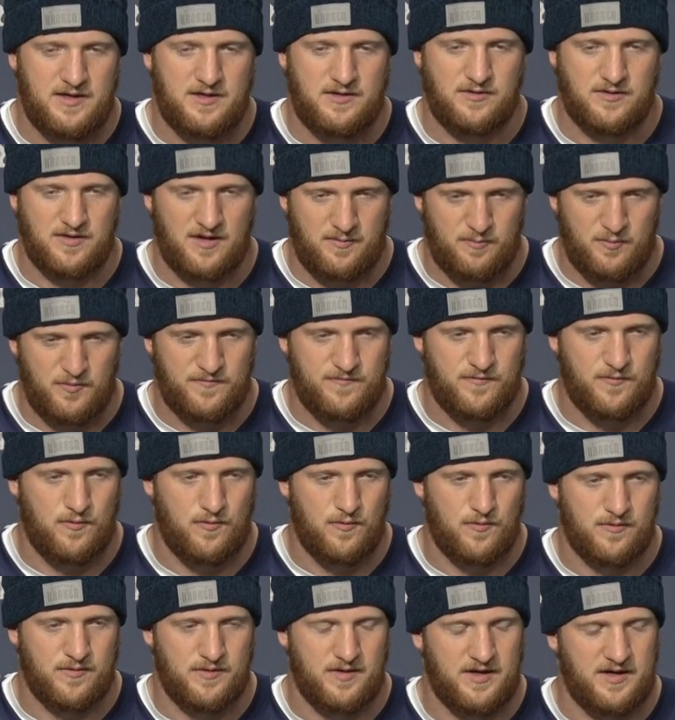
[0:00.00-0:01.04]
You got to move
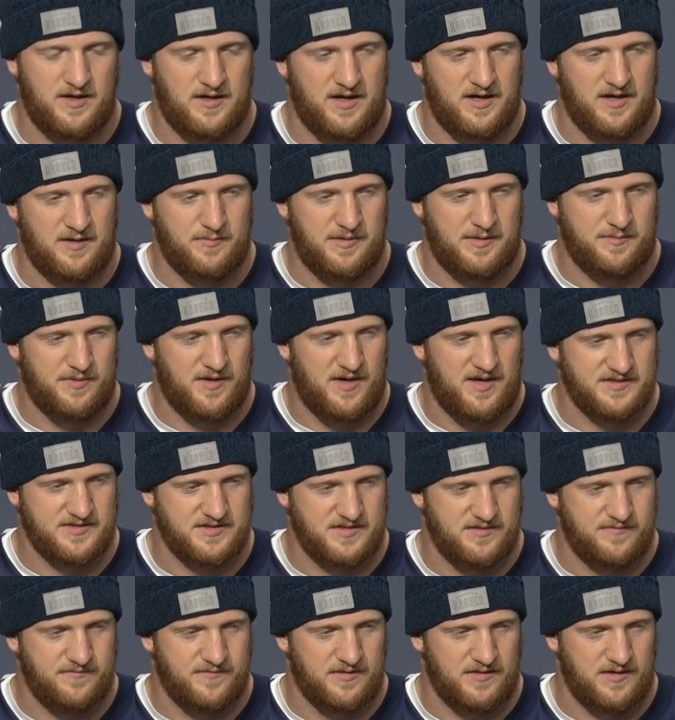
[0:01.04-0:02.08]
forward and be
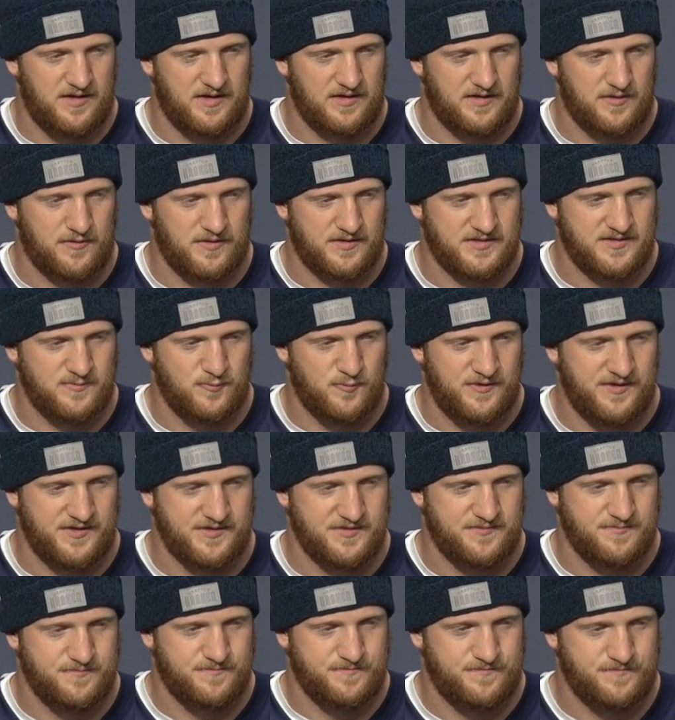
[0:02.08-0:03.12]
positive and go get some
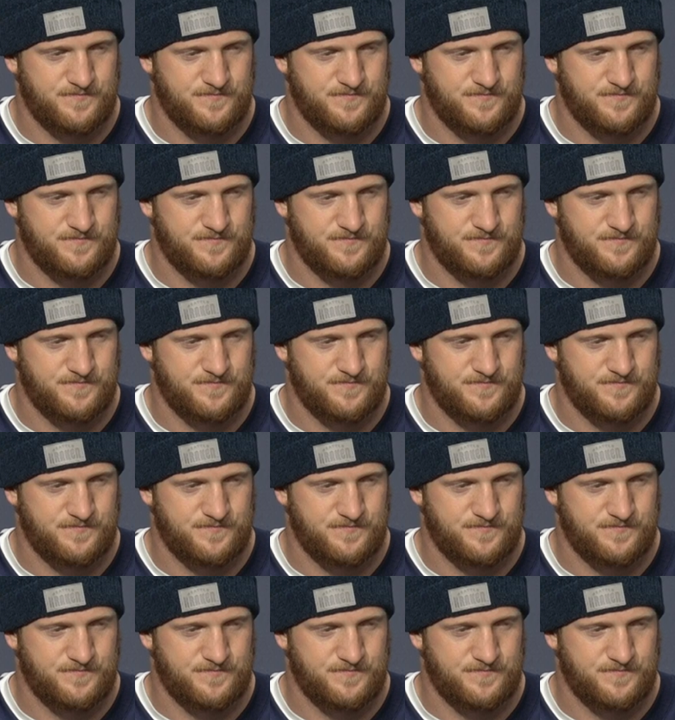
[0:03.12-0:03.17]
wins.